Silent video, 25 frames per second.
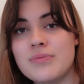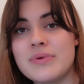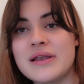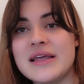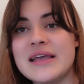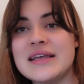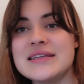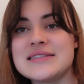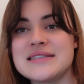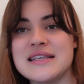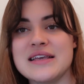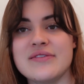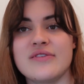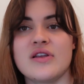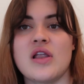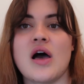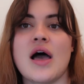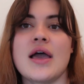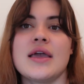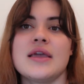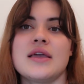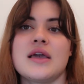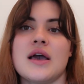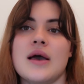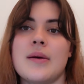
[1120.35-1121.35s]
Please leave a
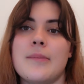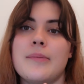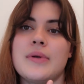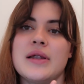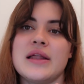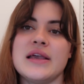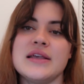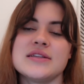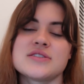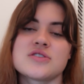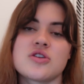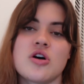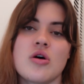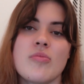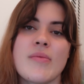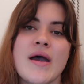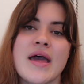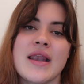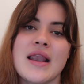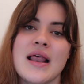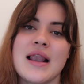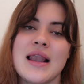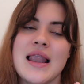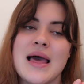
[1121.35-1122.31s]
like, please comment,